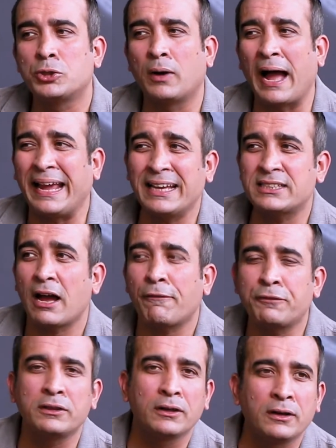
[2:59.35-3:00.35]
So I guess
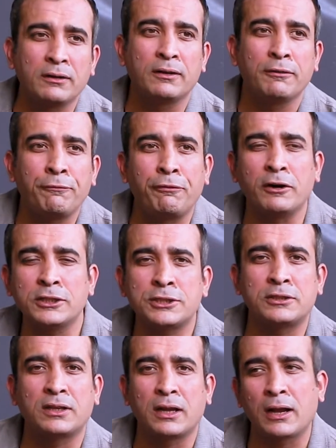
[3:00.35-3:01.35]
after the
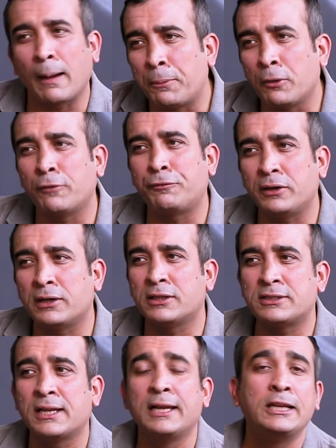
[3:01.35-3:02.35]
first couple of
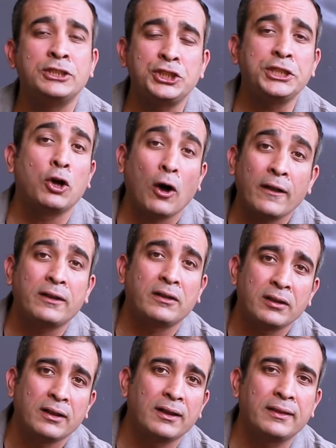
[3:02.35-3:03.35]
years, she
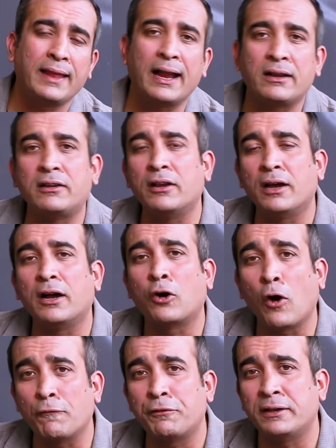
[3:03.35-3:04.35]
got that
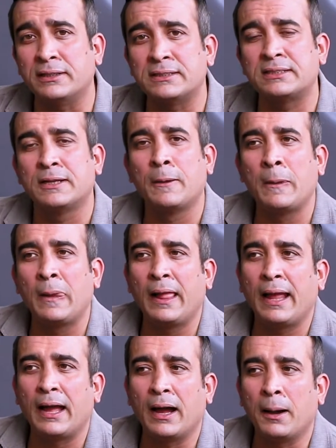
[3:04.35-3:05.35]
uh, confidence.
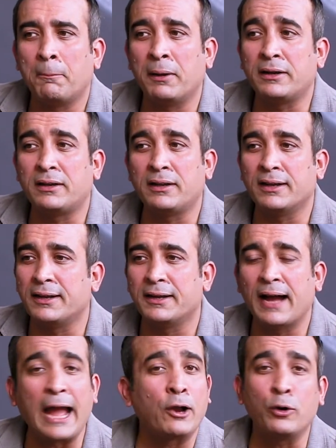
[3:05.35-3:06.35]
Uh, but
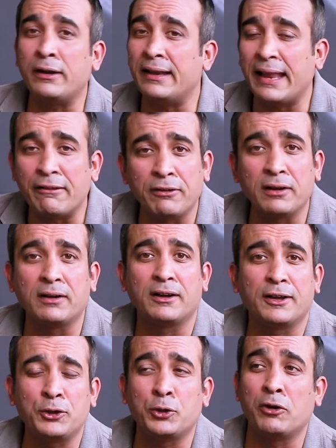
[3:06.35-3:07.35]
uh, I could
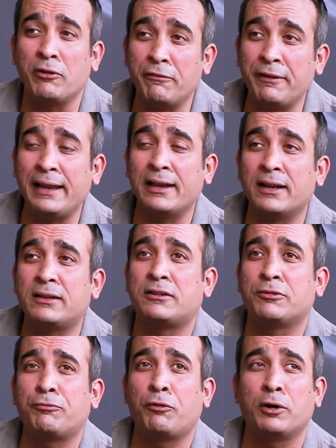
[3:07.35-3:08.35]
never, you know, reveal
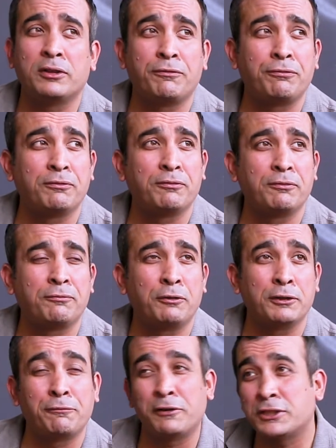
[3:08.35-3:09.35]
it for the
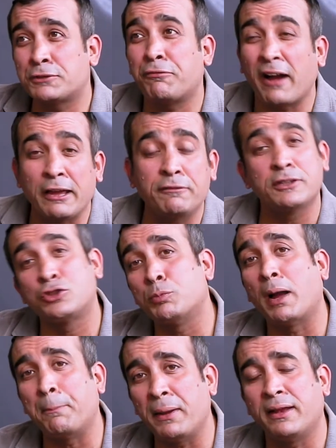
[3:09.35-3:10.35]
for the first five
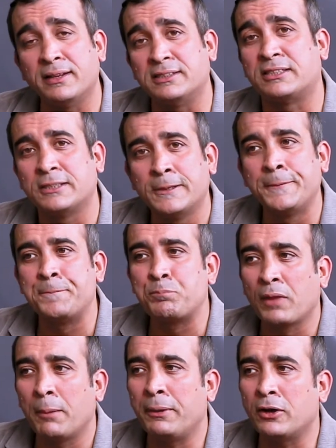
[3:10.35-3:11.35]
years to my parents,
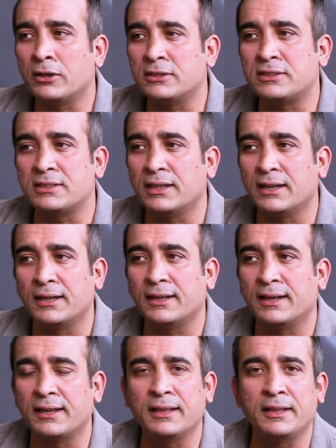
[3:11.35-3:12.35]
because
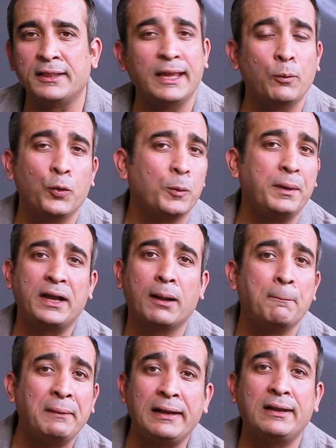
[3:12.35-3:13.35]
uh, they would
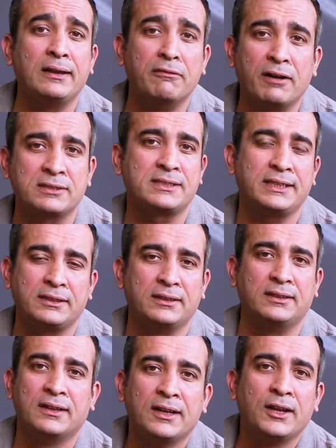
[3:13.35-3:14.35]
be completely
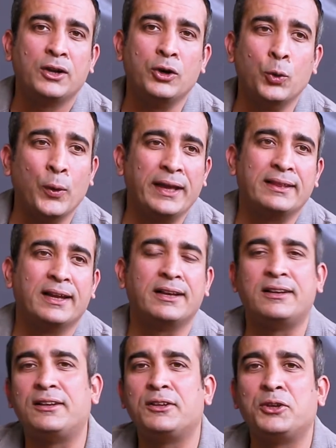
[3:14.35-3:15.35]
devastated knowing
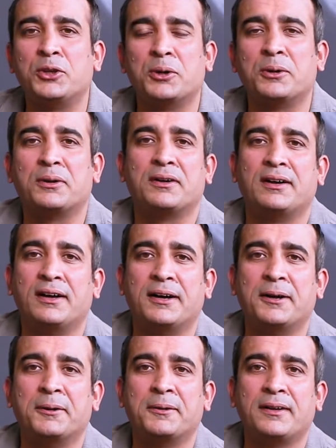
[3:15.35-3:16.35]
that, you know,
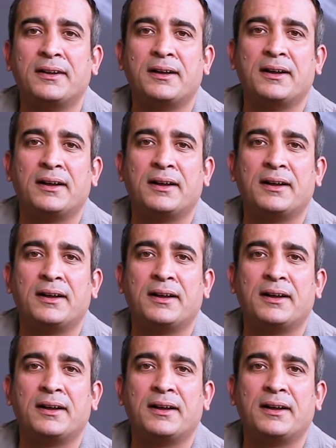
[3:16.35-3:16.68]
uh,